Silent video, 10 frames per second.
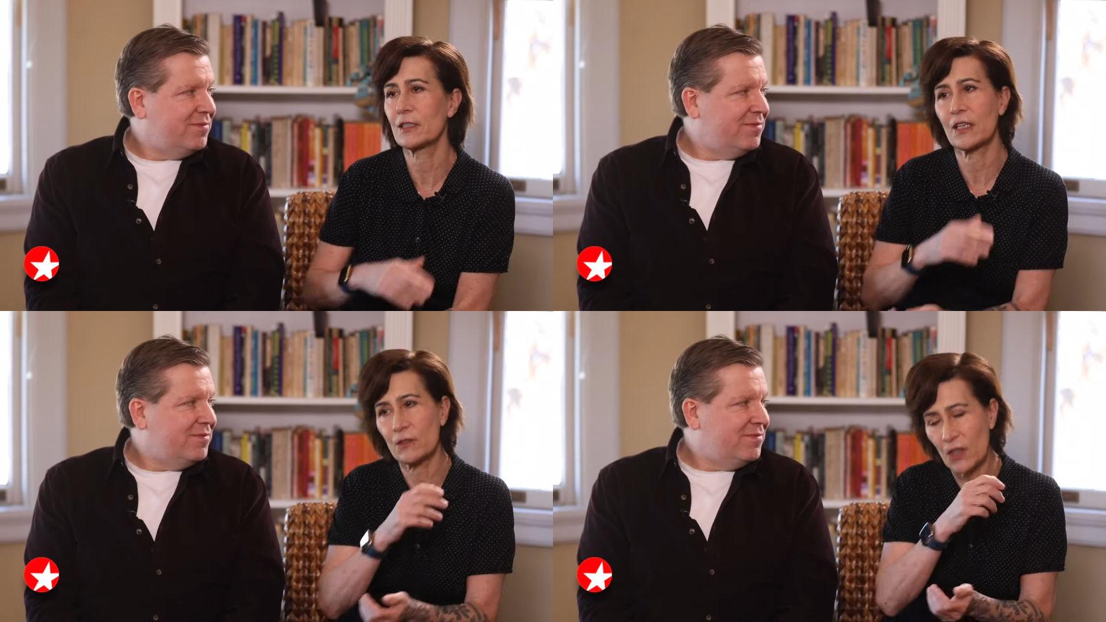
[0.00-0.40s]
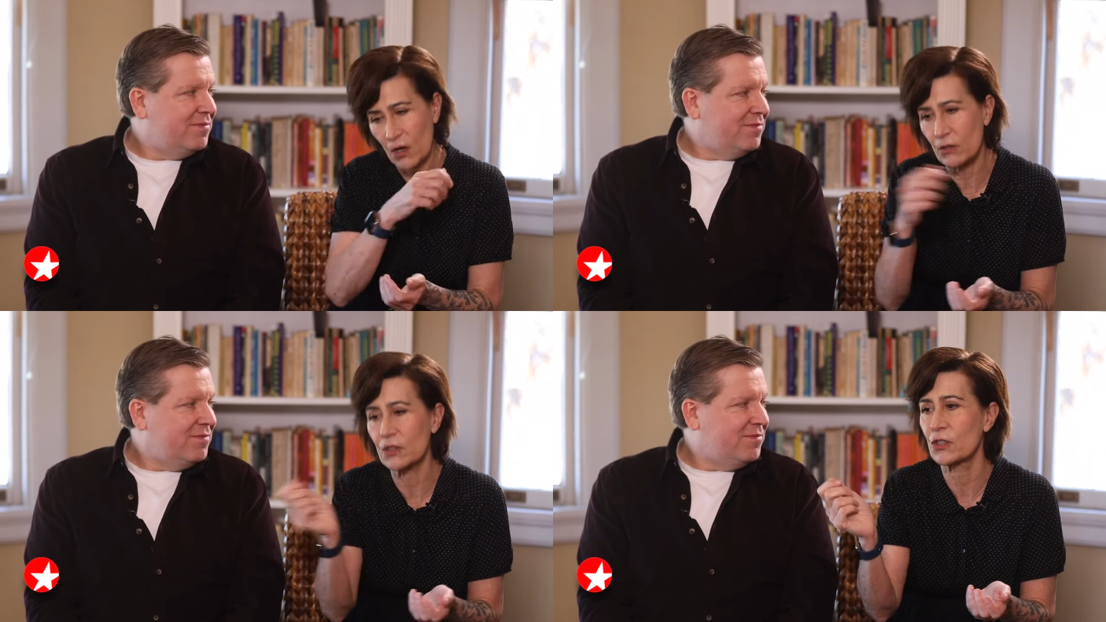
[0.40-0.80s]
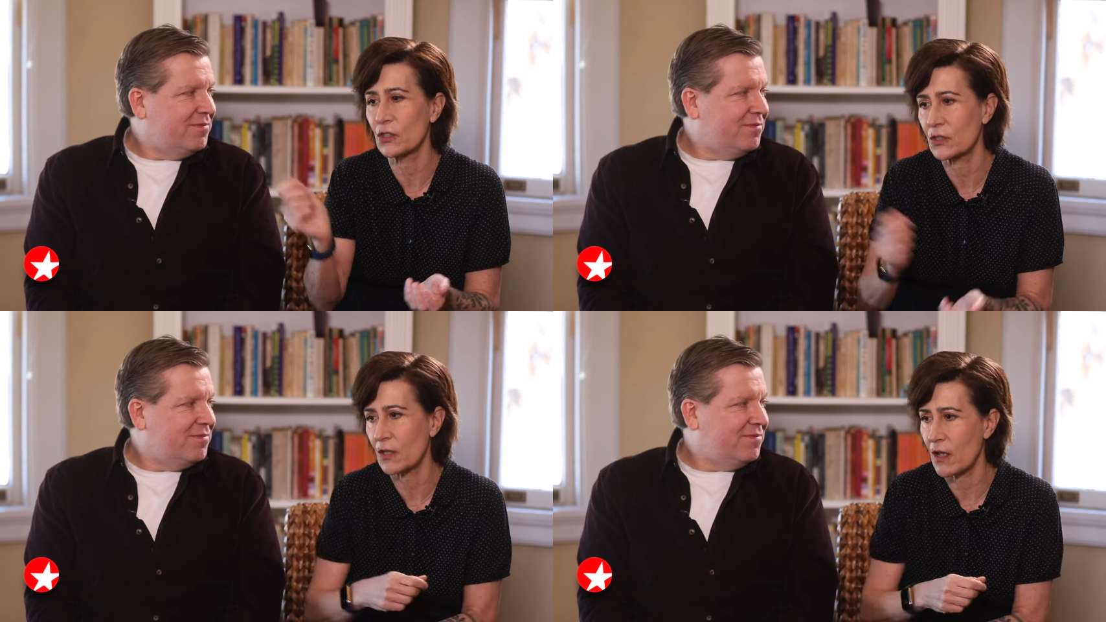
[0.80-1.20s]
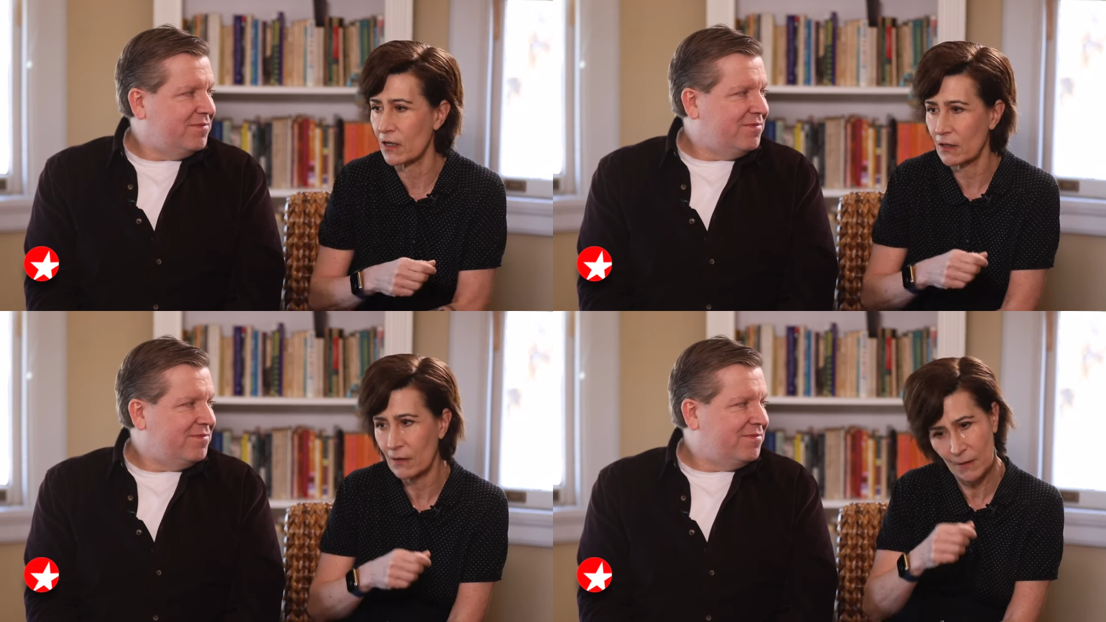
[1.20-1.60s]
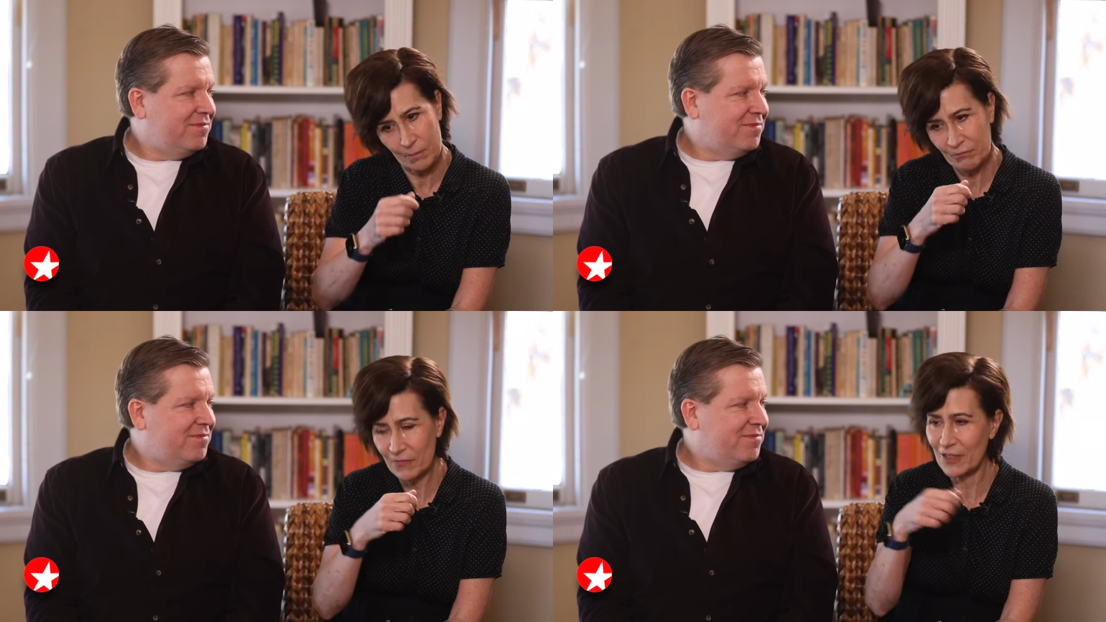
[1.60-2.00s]
Speaker 1: It's like, no, it's just like
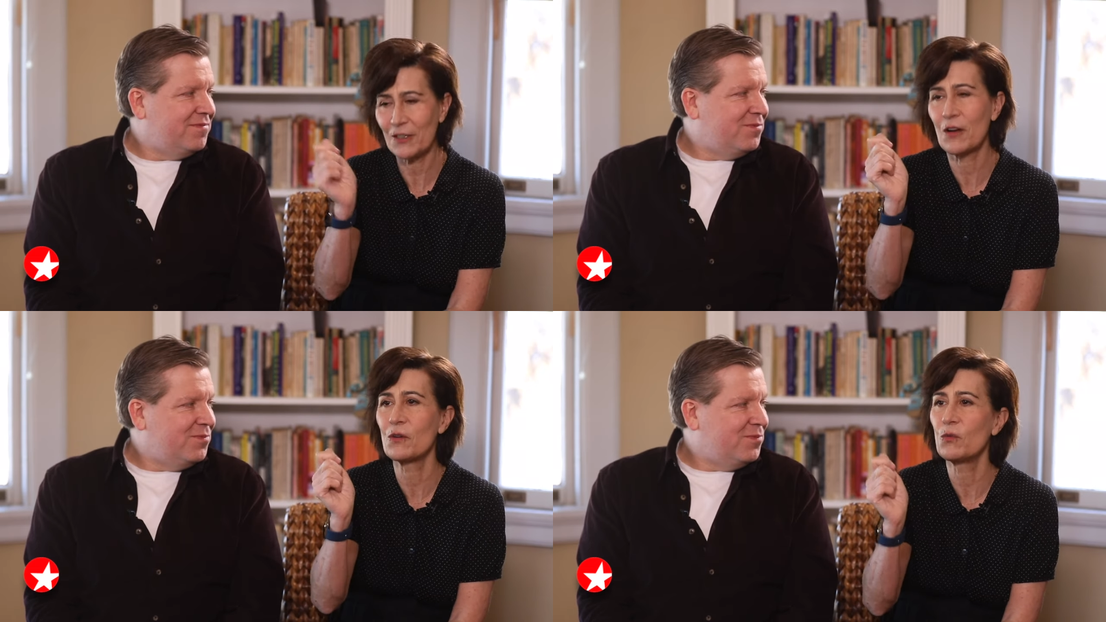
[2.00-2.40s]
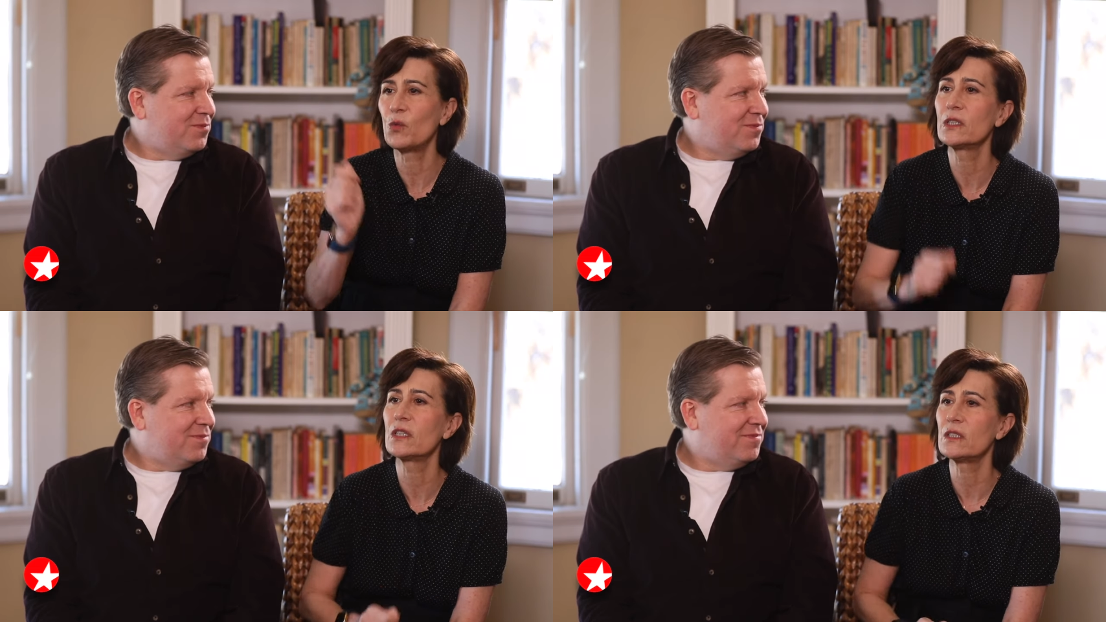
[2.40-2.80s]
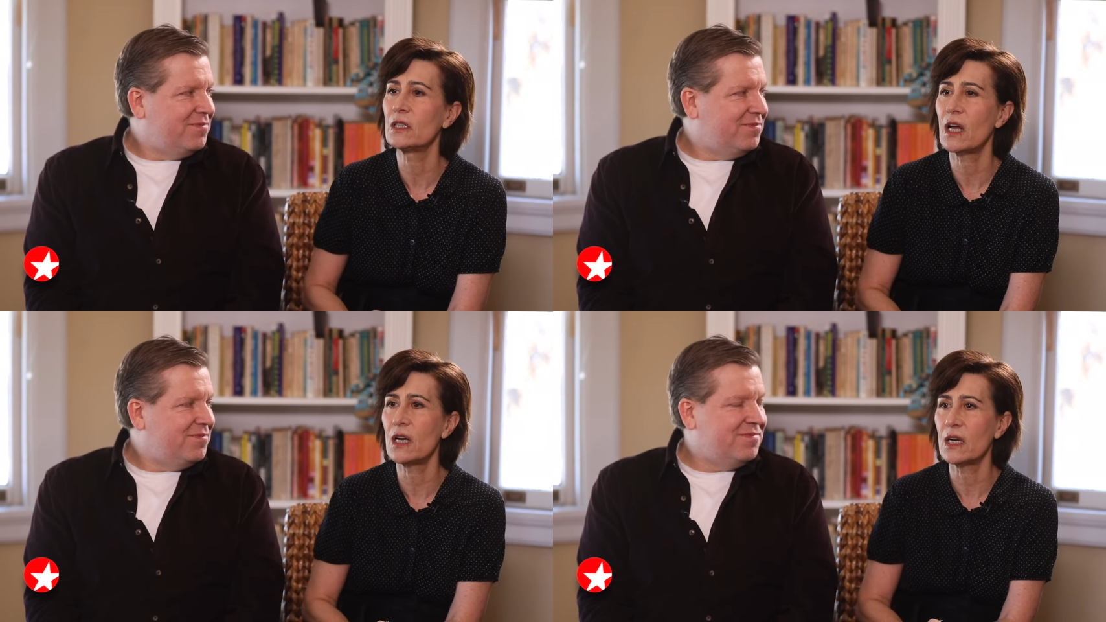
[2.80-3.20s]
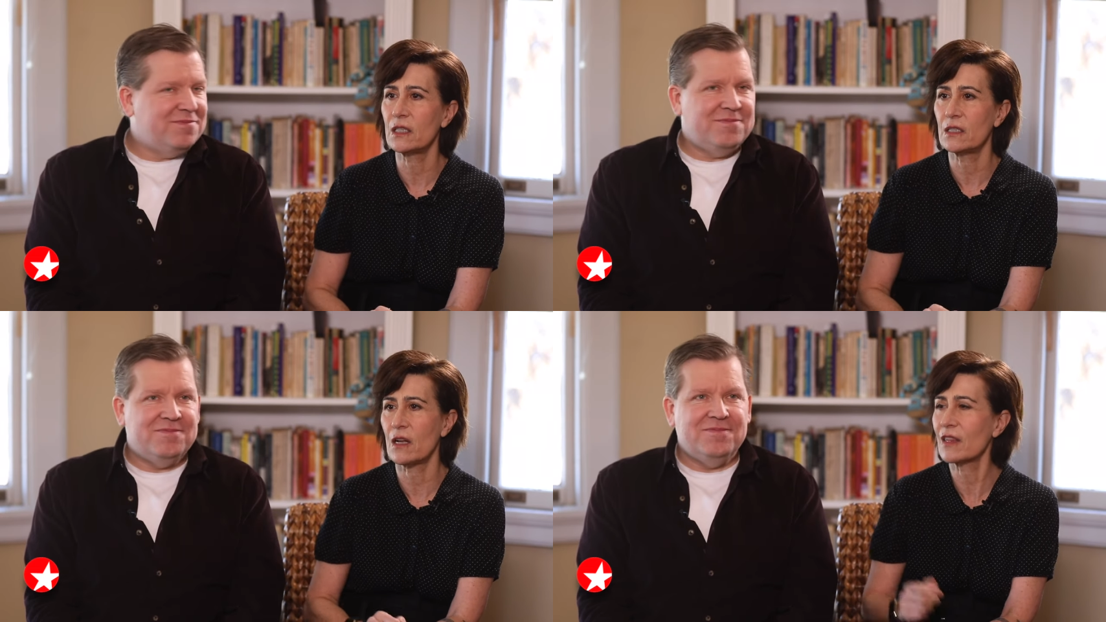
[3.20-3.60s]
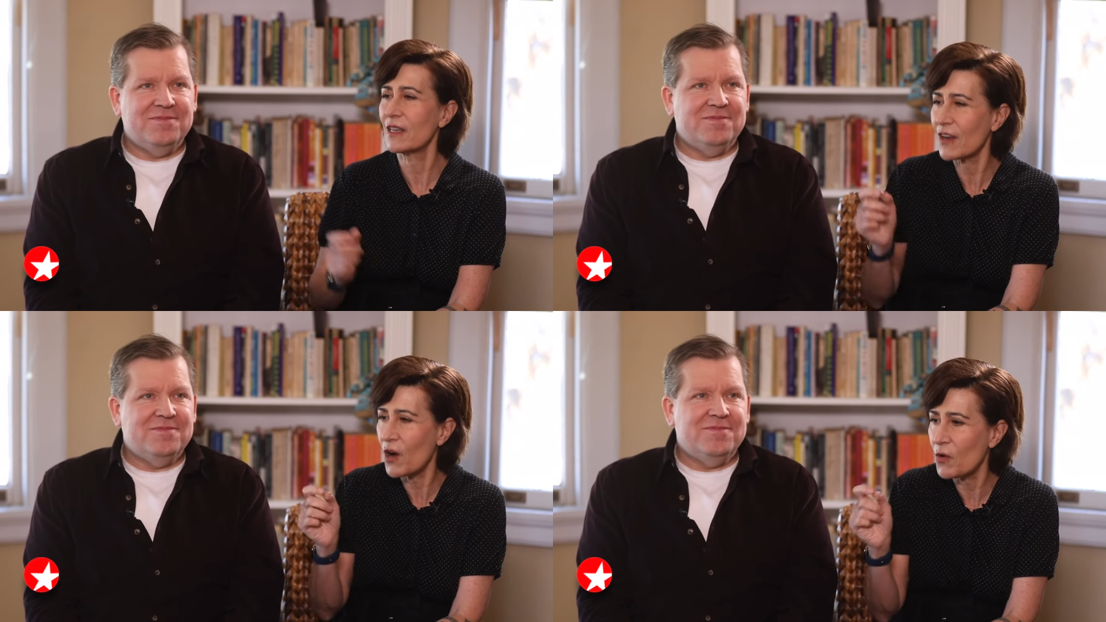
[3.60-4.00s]
you know, one little line and I'll
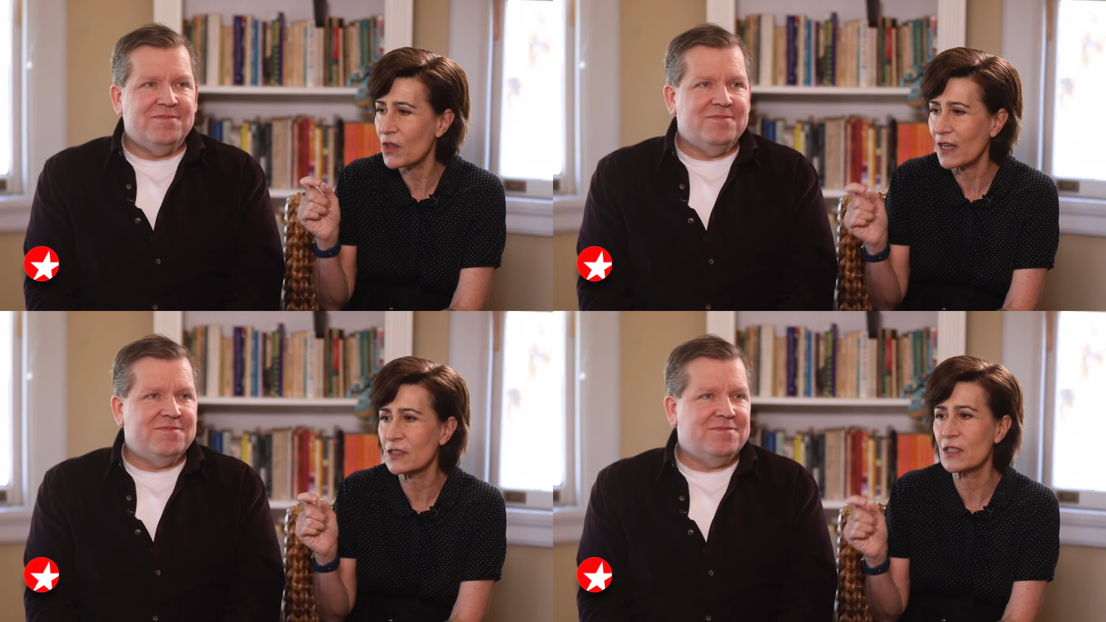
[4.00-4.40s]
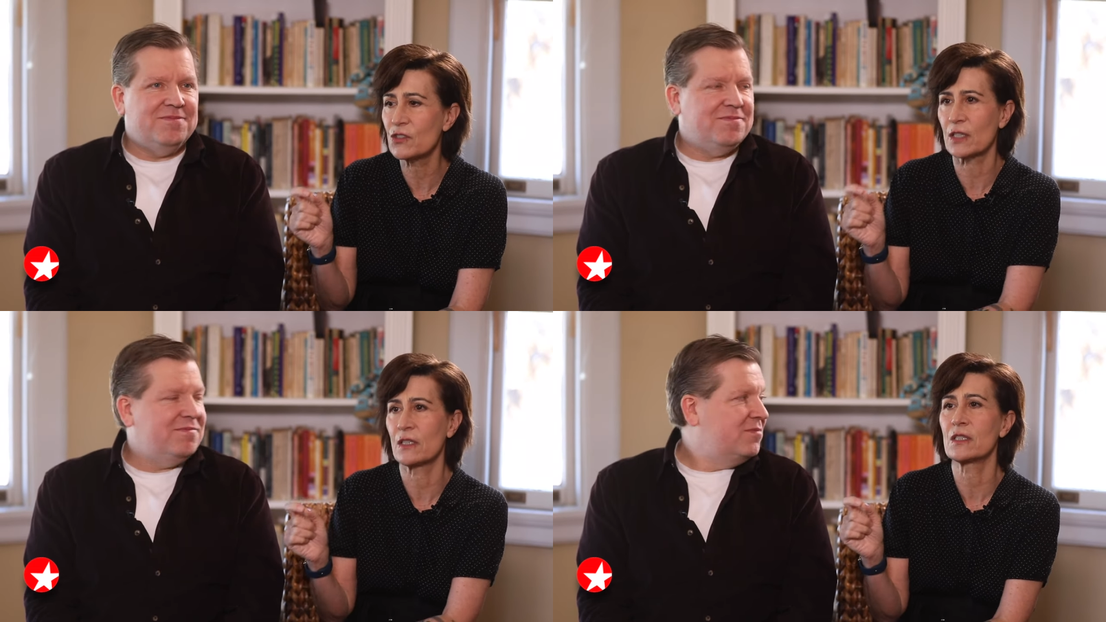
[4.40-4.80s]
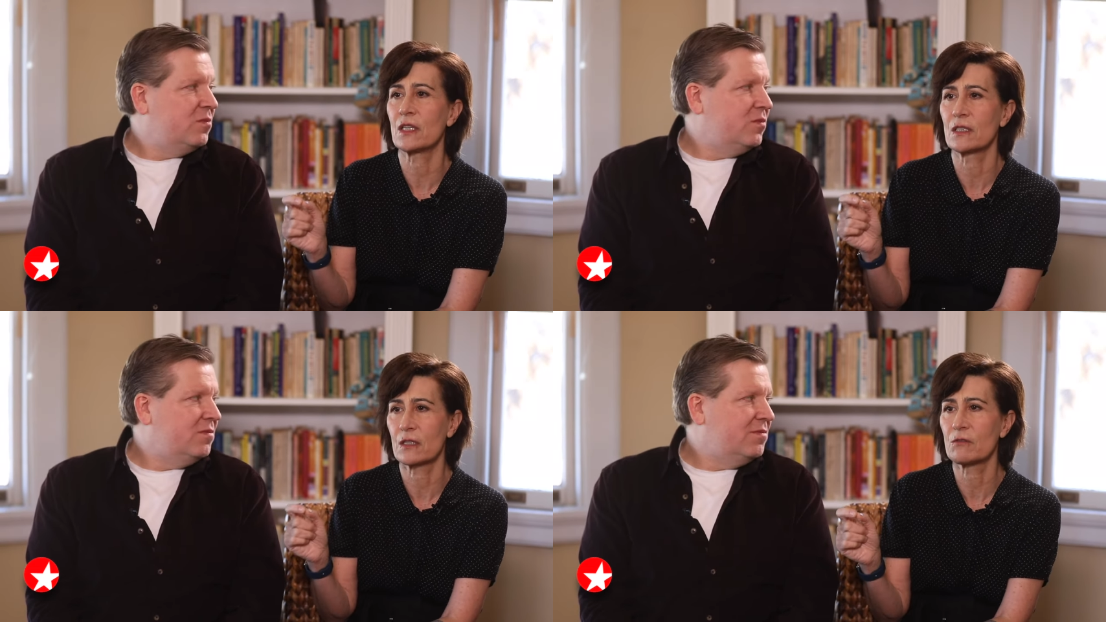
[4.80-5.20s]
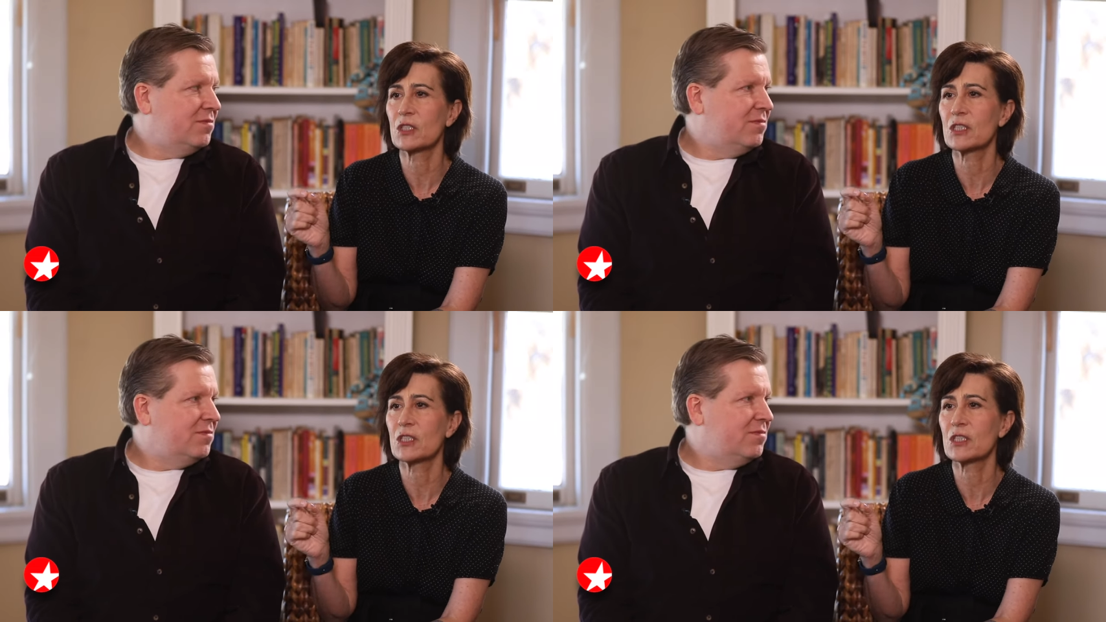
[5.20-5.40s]
think, oh, that's the genesis of